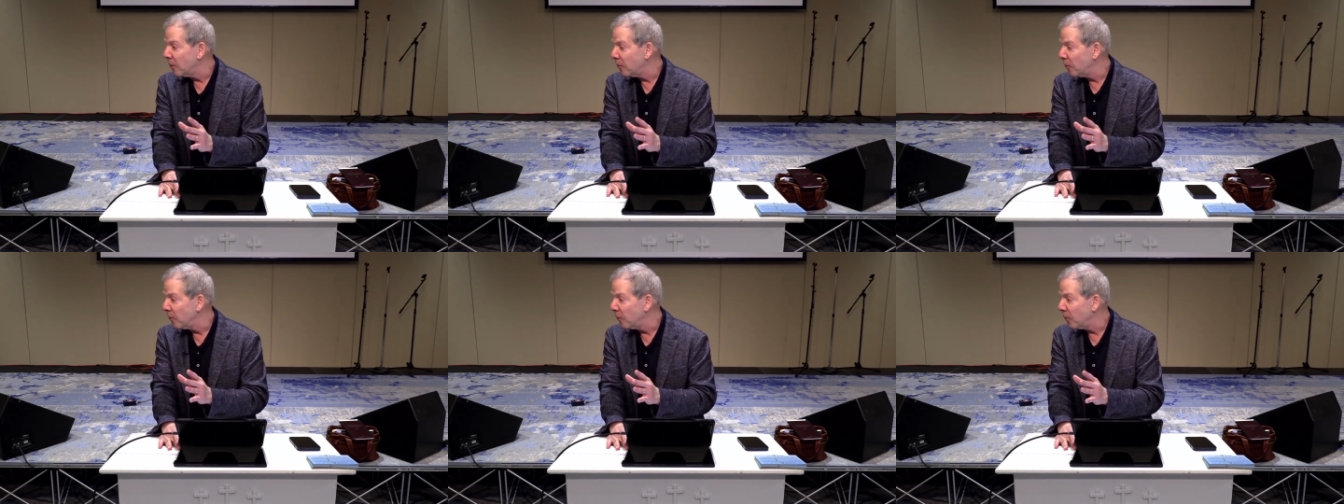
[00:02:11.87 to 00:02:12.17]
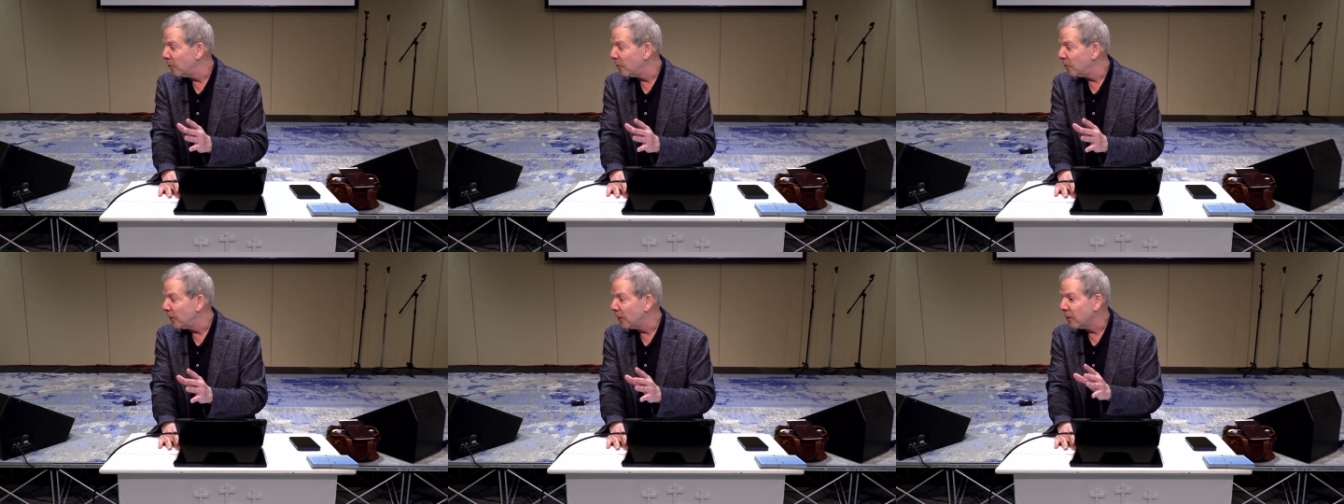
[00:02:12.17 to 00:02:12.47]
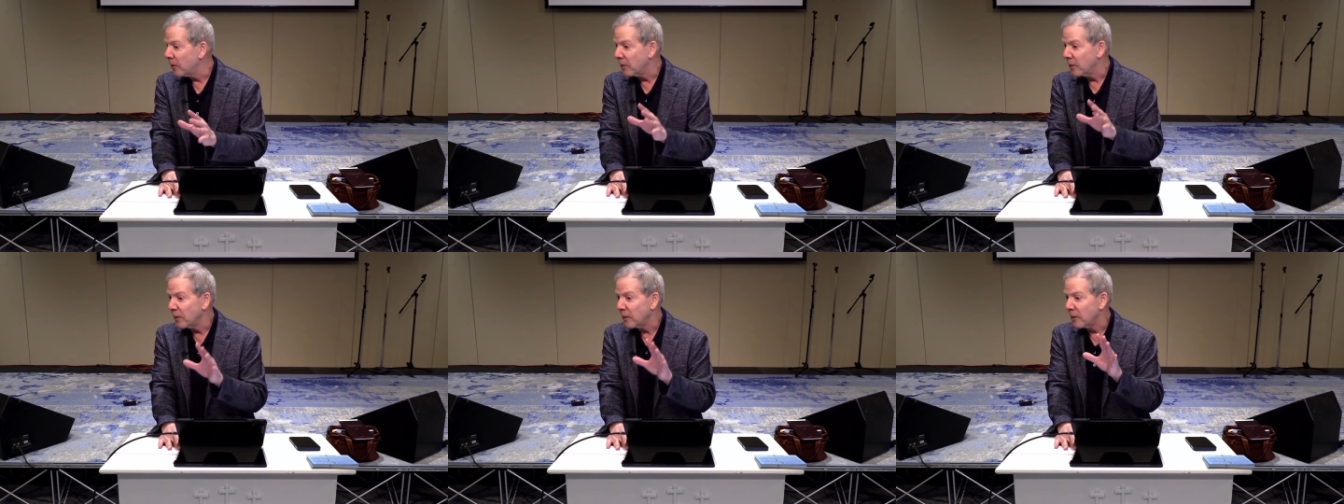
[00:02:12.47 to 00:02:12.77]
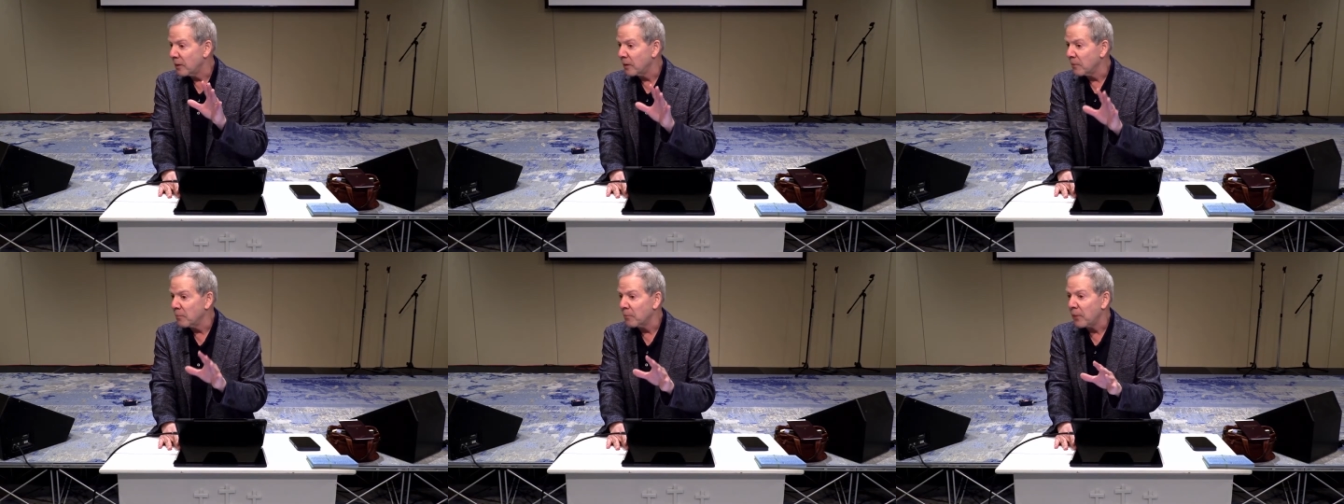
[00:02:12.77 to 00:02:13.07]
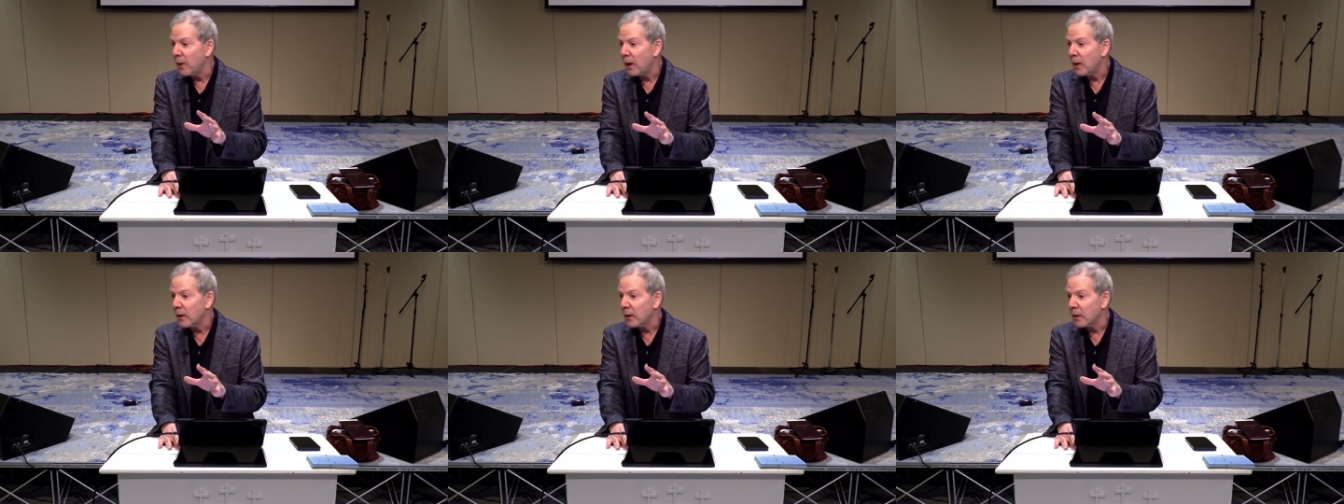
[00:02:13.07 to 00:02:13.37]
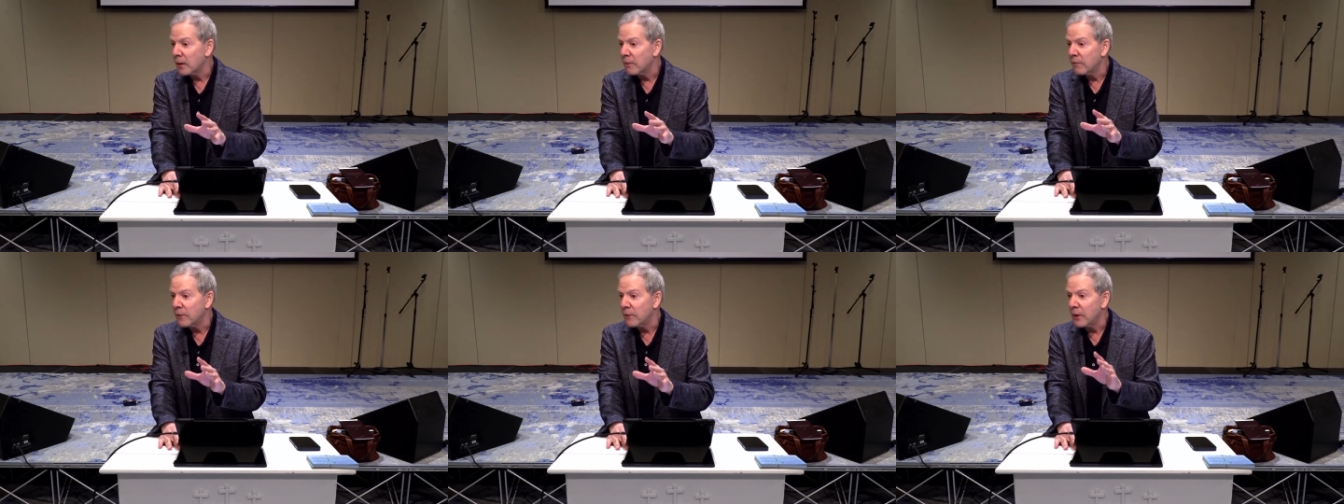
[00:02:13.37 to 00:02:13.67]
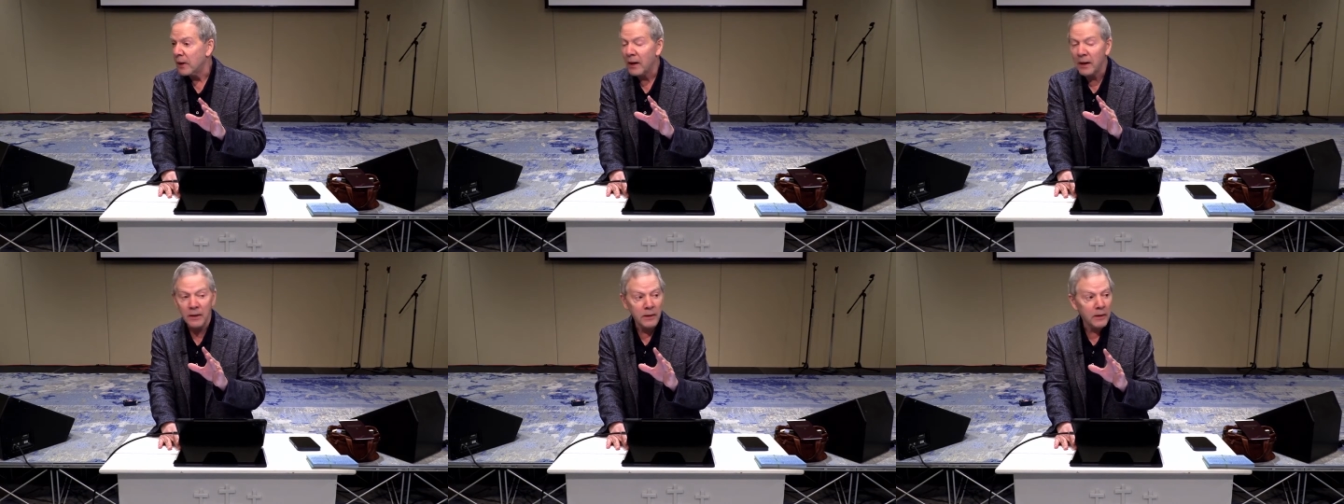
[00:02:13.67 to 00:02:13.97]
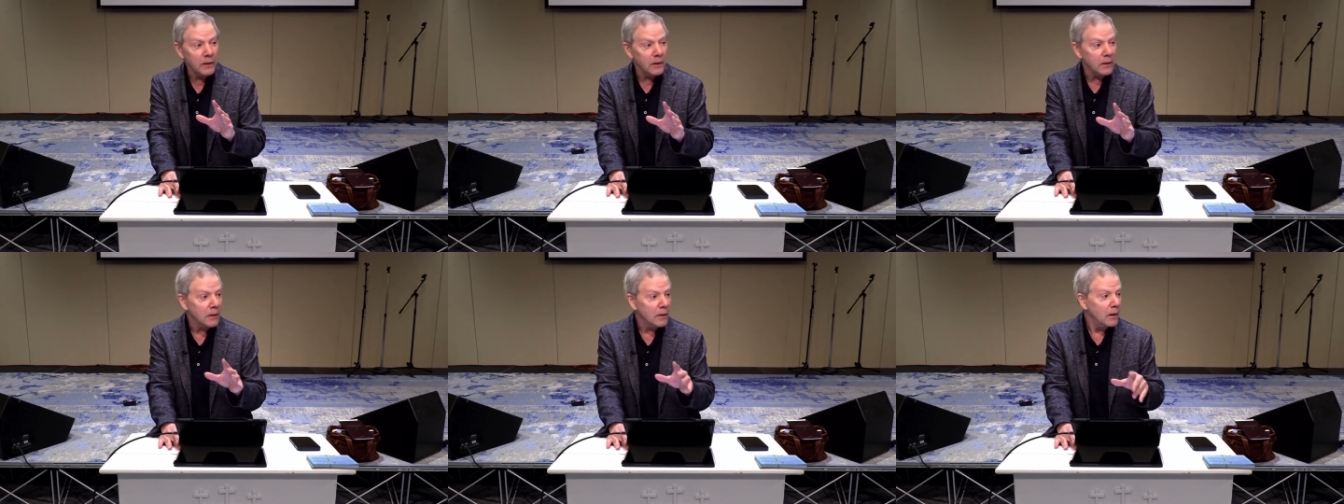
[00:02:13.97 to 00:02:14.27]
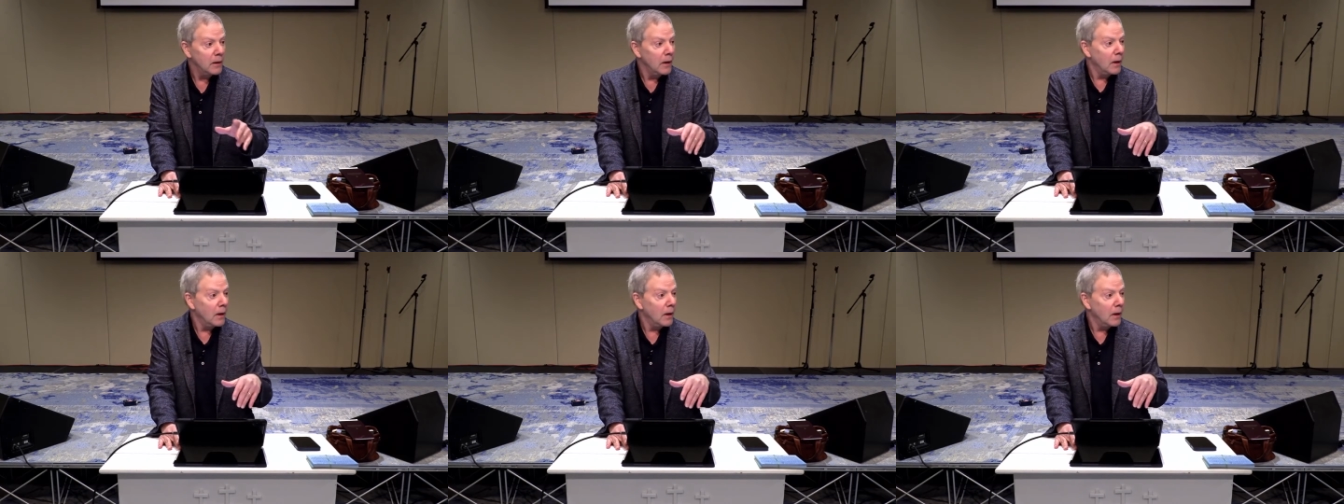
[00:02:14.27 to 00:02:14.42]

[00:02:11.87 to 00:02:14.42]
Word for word: move because it's symbolic of the idea